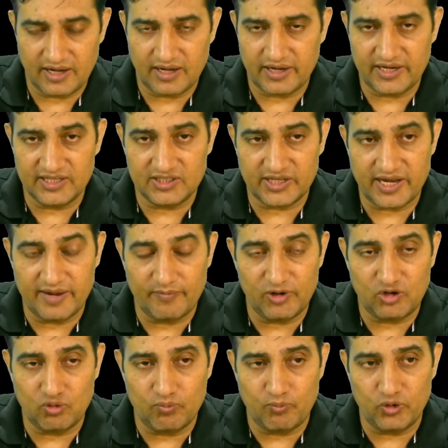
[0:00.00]
is able
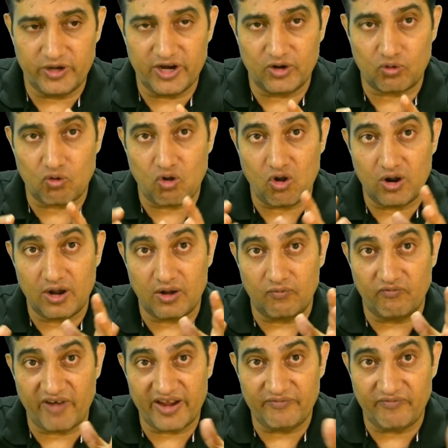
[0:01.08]
to put a ROG
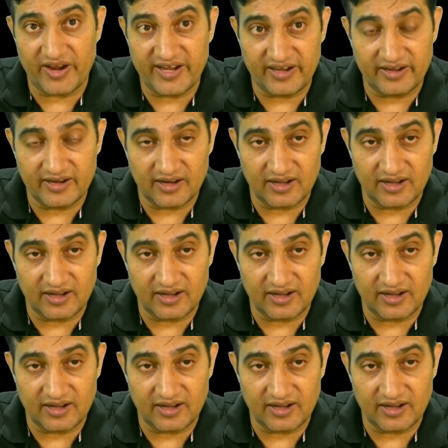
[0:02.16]
Wi-Fi